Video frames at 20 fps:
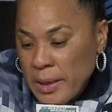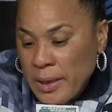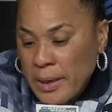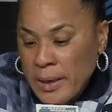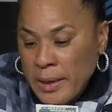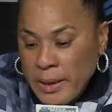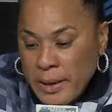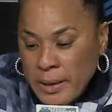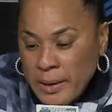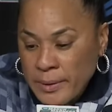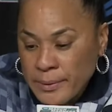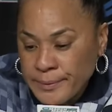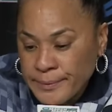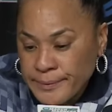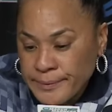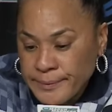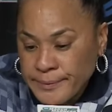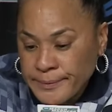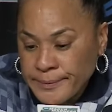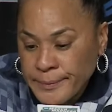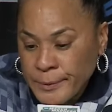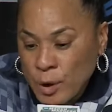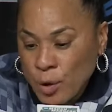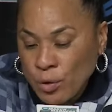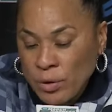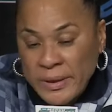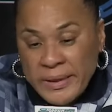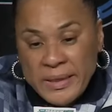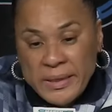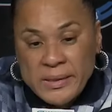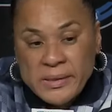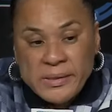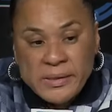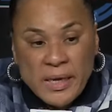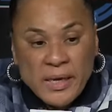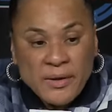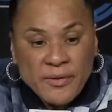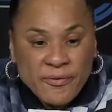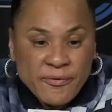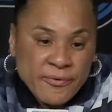no lead is
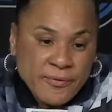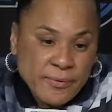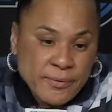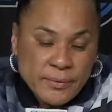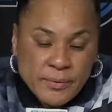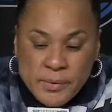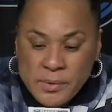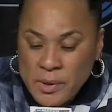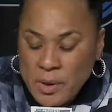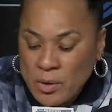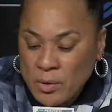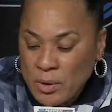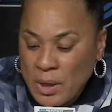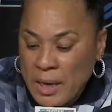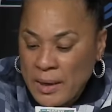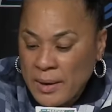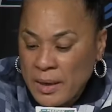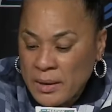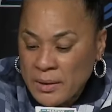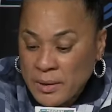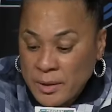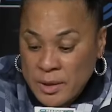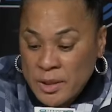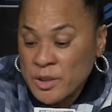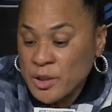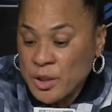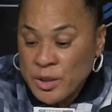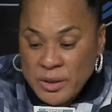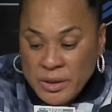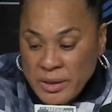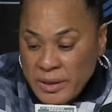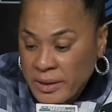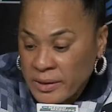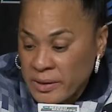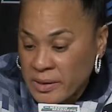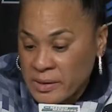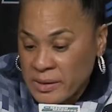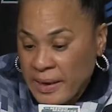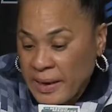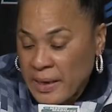safe. So it's good to get
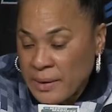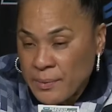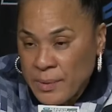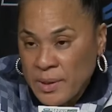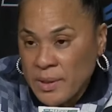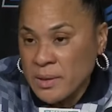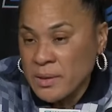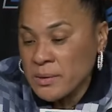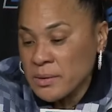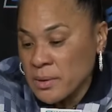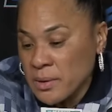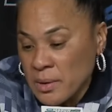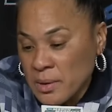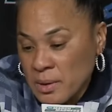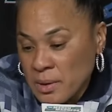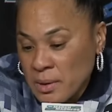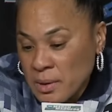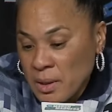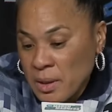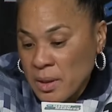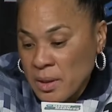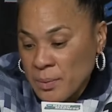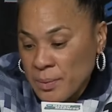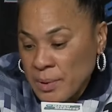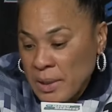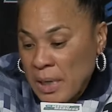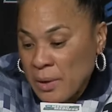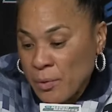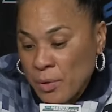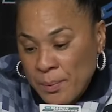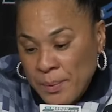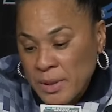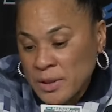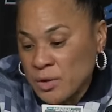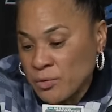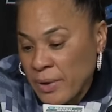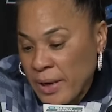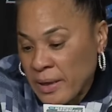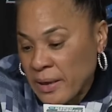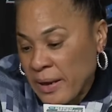this game in, but I would
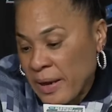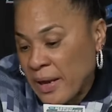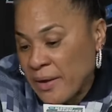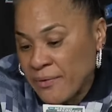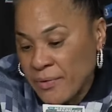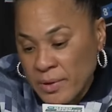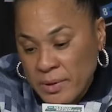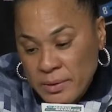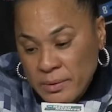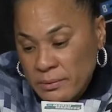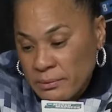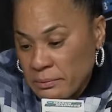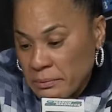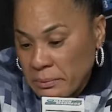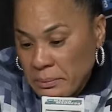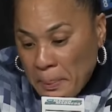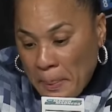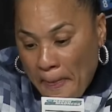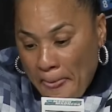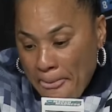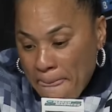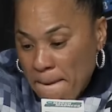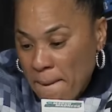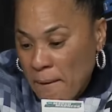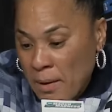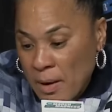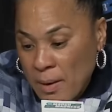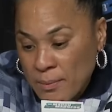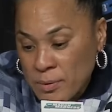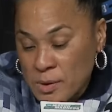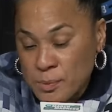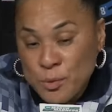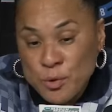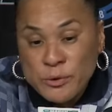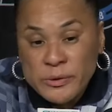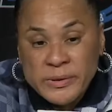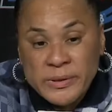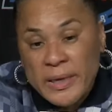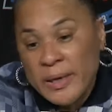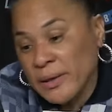much rather have it
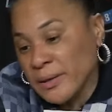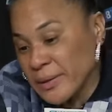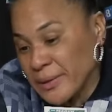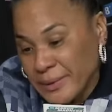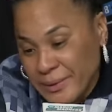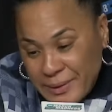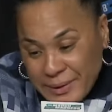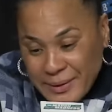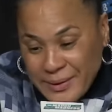smooth sailing.